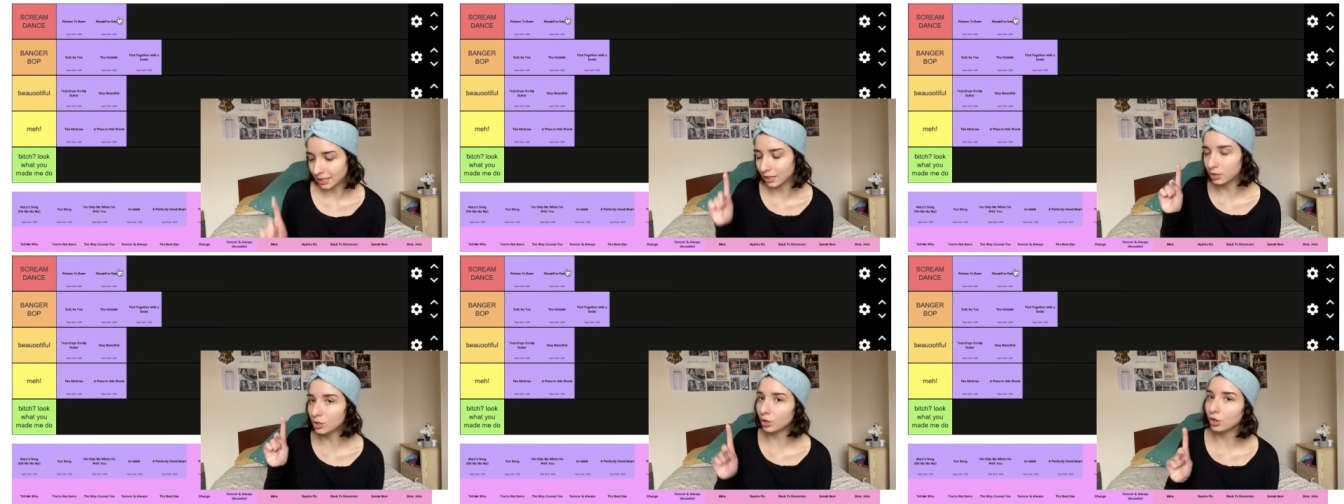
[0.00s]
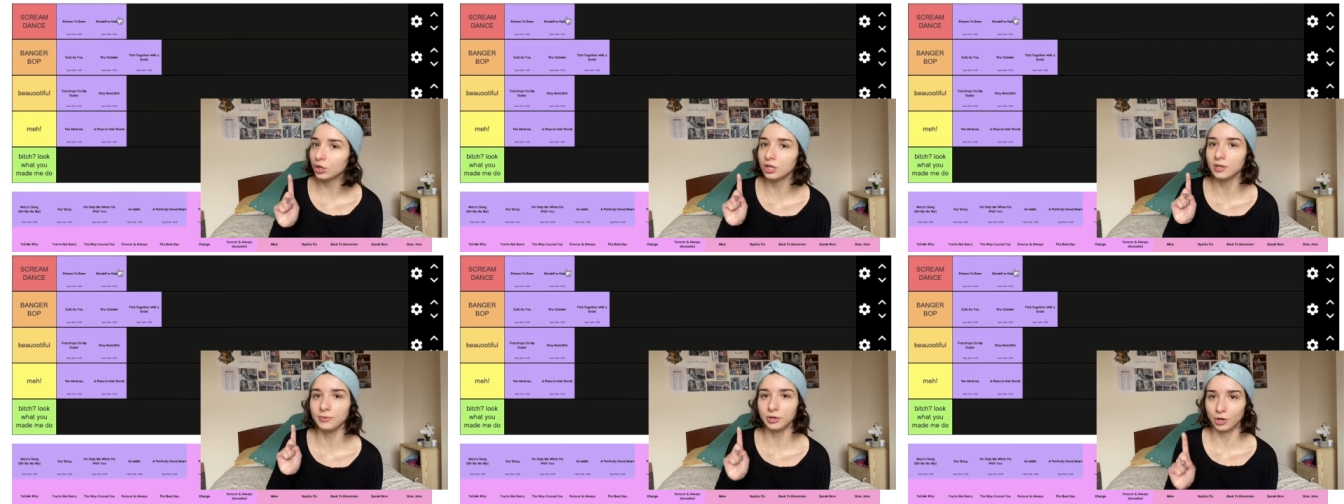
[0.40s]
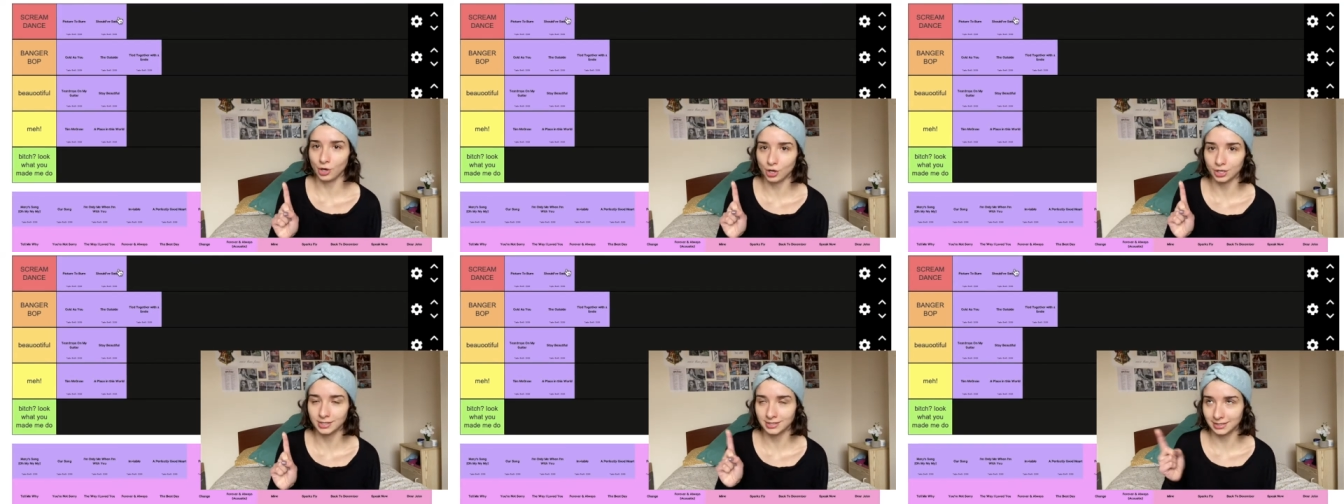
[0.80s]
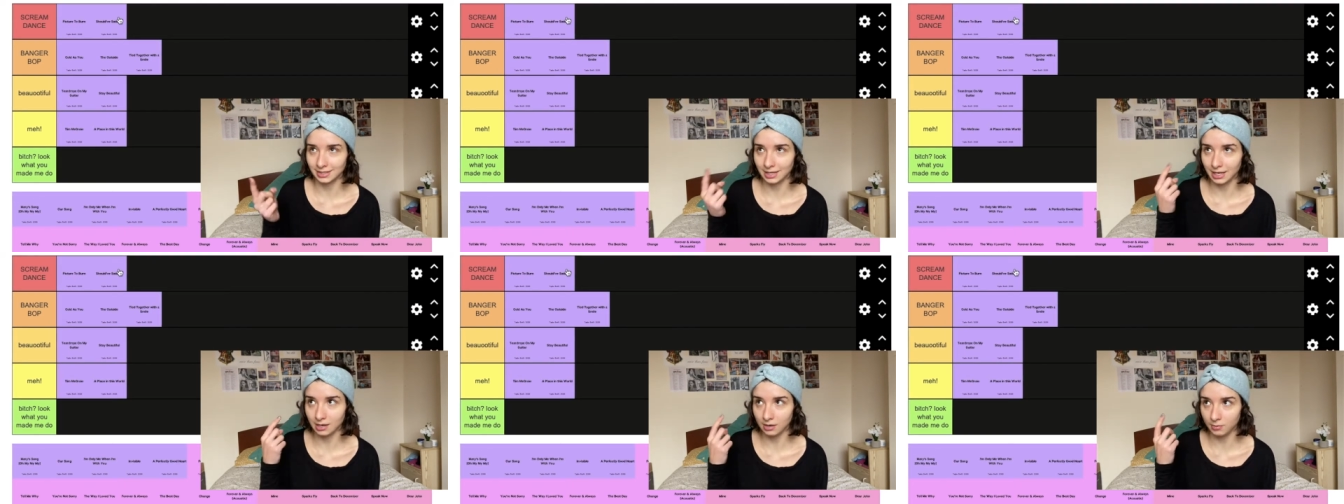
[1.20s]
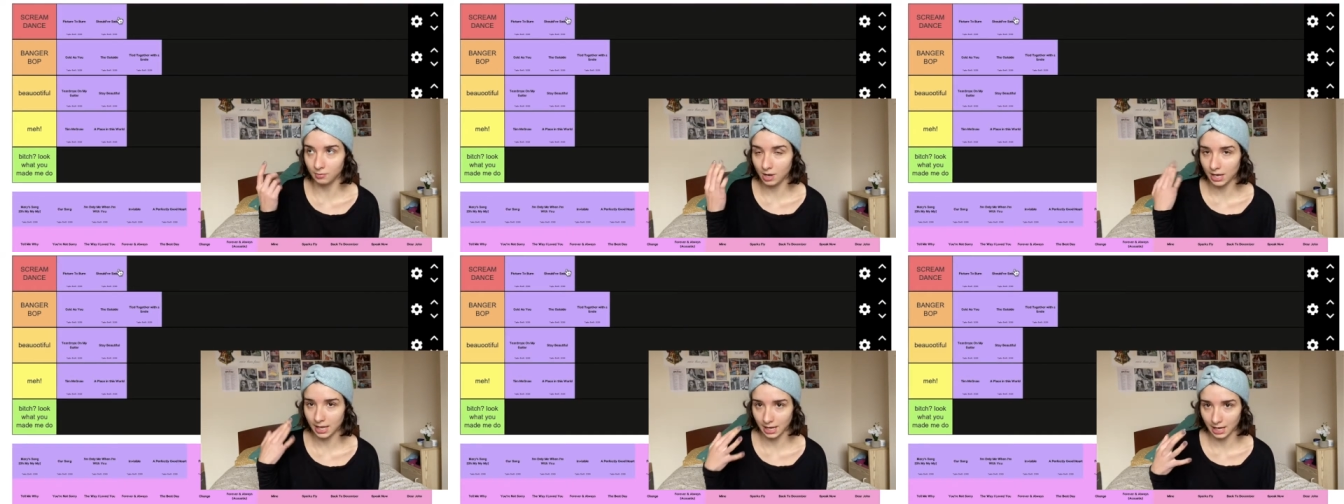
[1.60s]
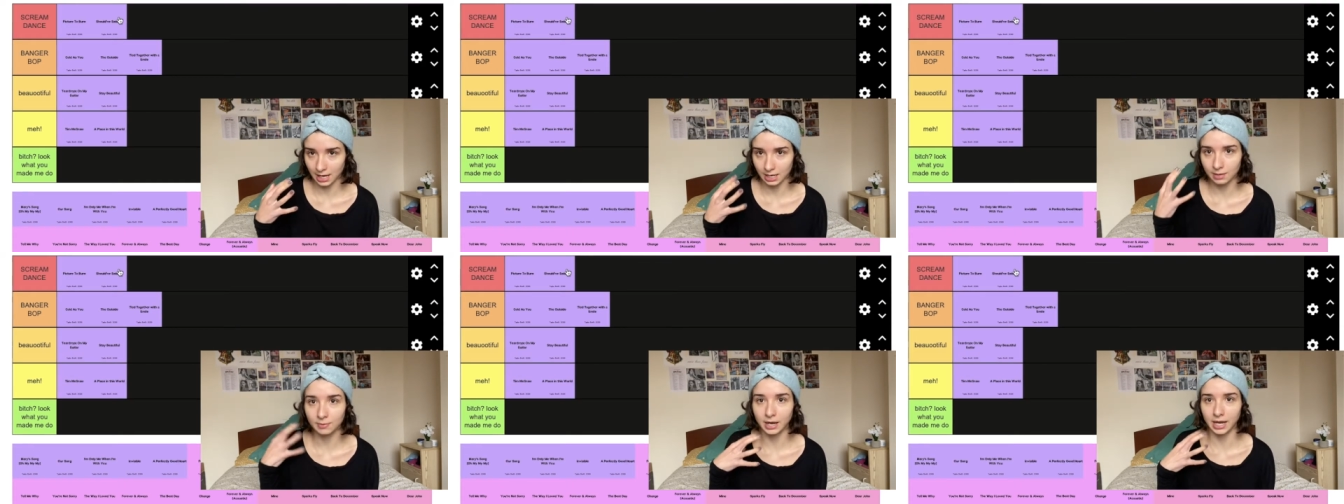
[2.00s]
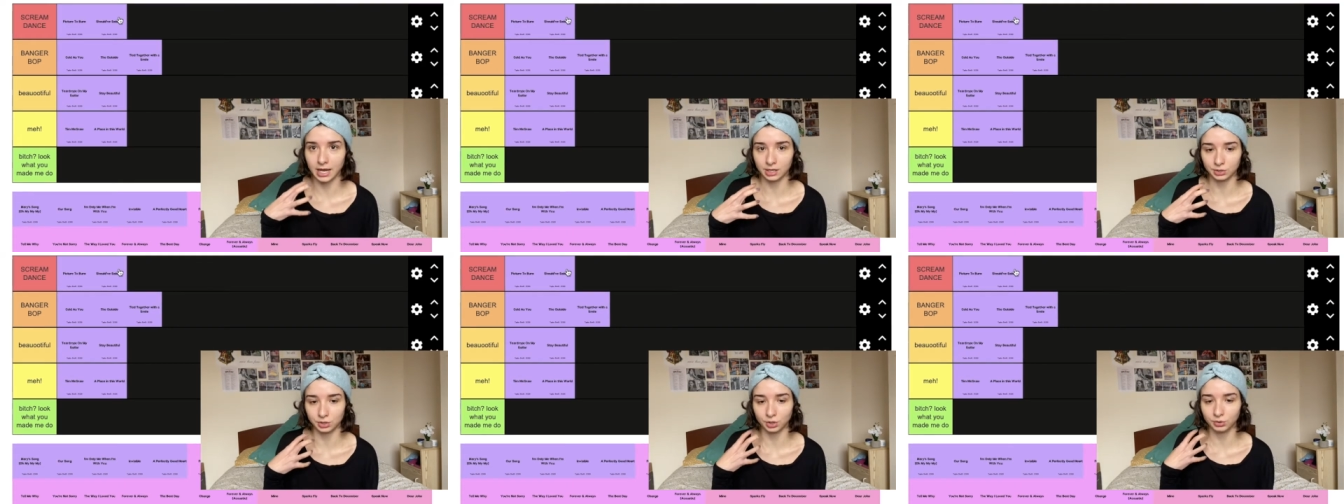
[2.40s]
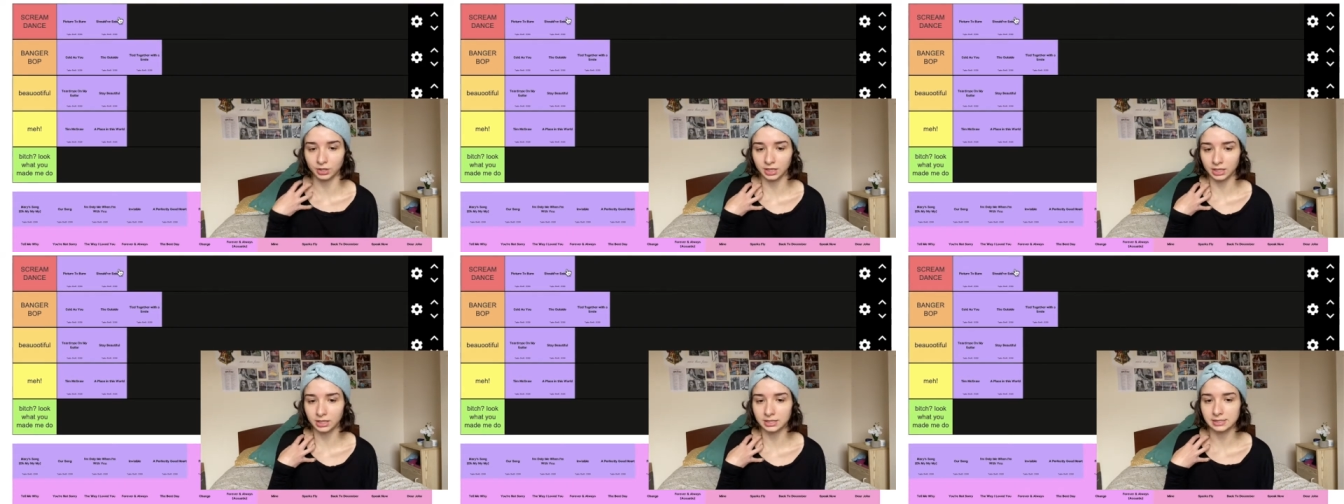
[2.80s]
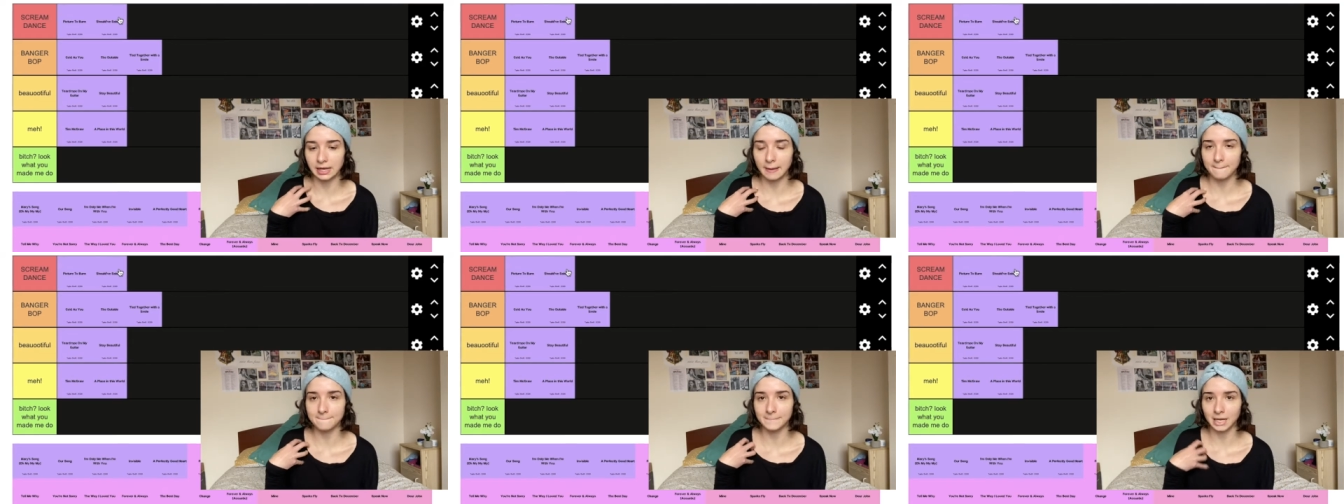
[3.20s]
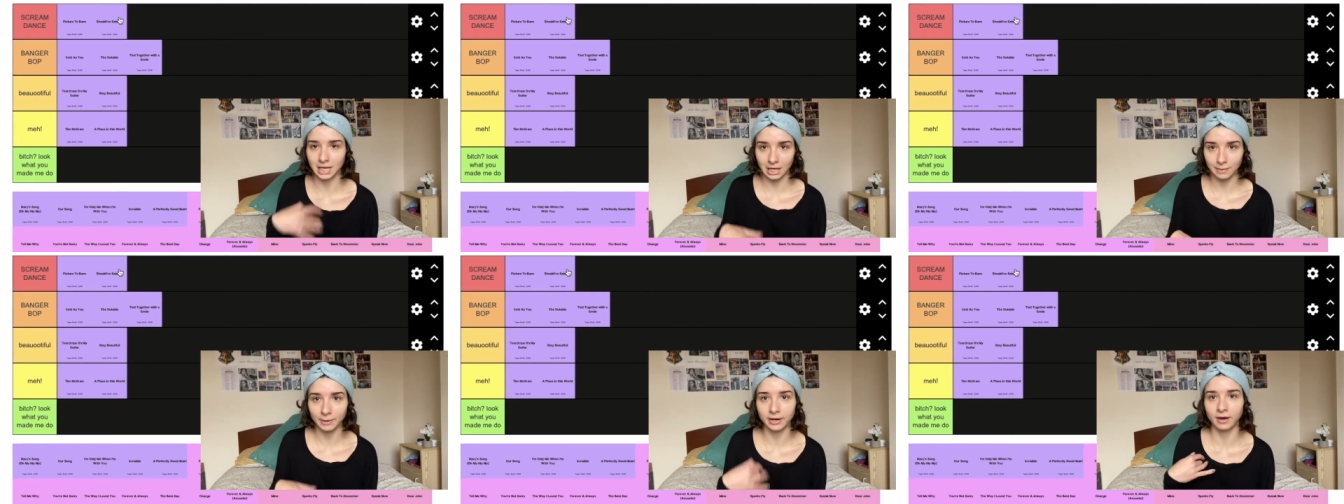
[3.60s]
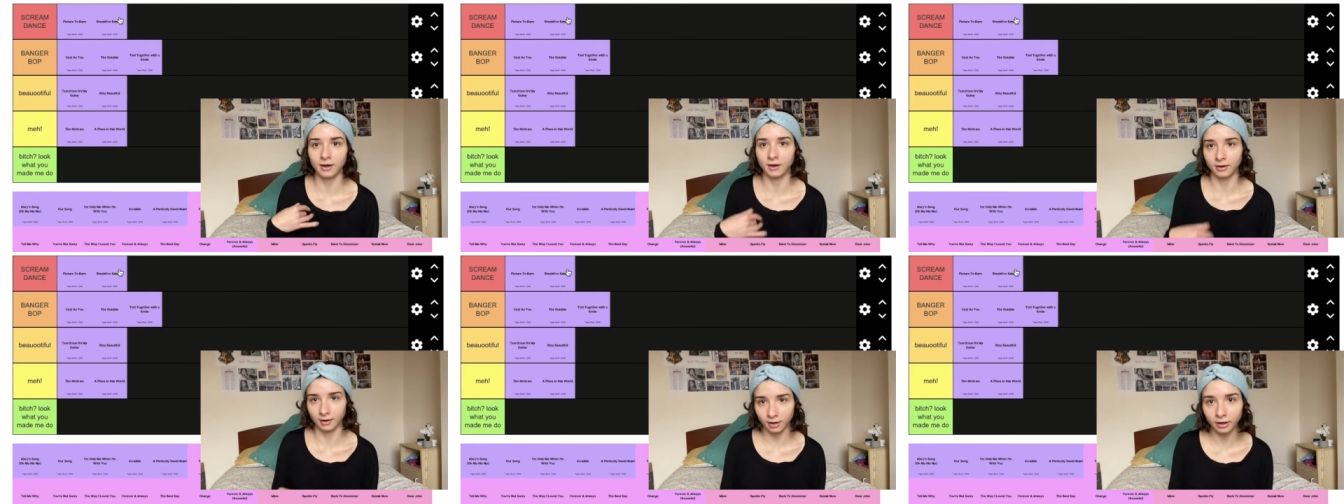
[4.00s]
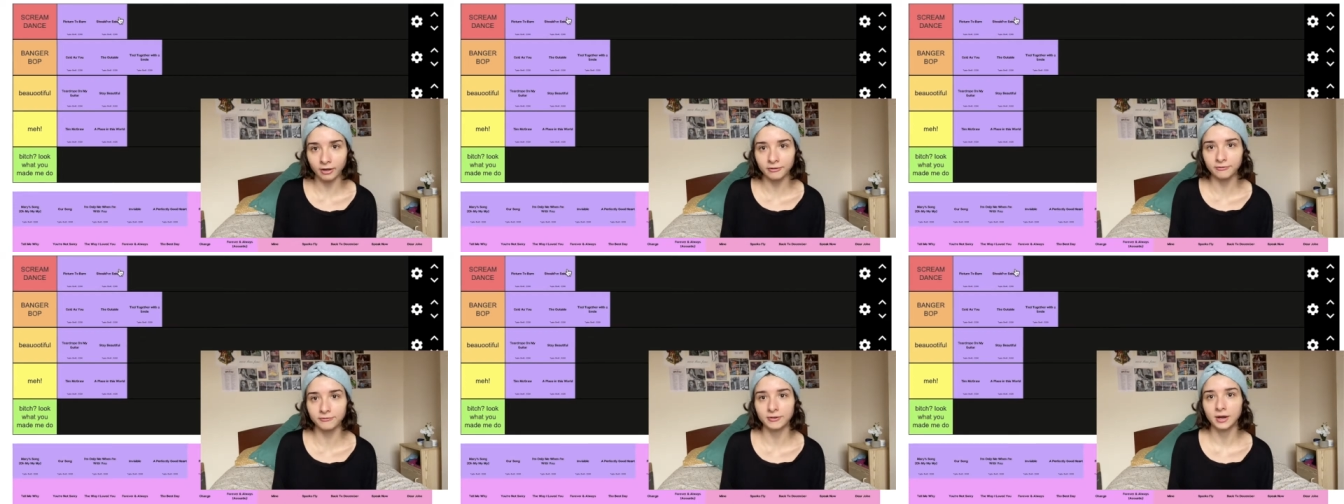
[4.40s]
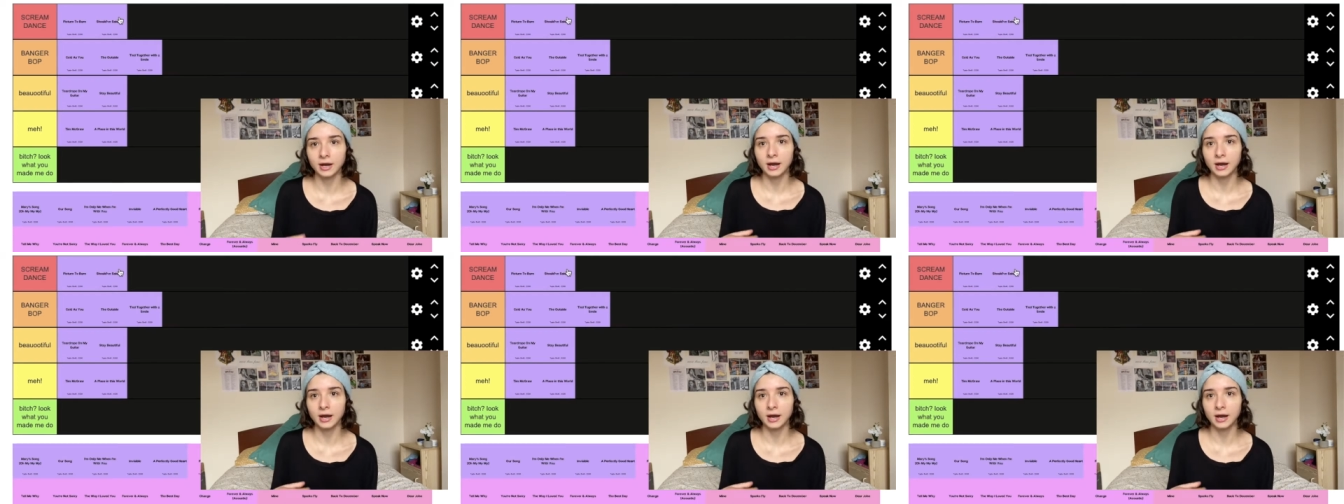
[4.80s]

And not only because in my head, in my household, it is a meme and a half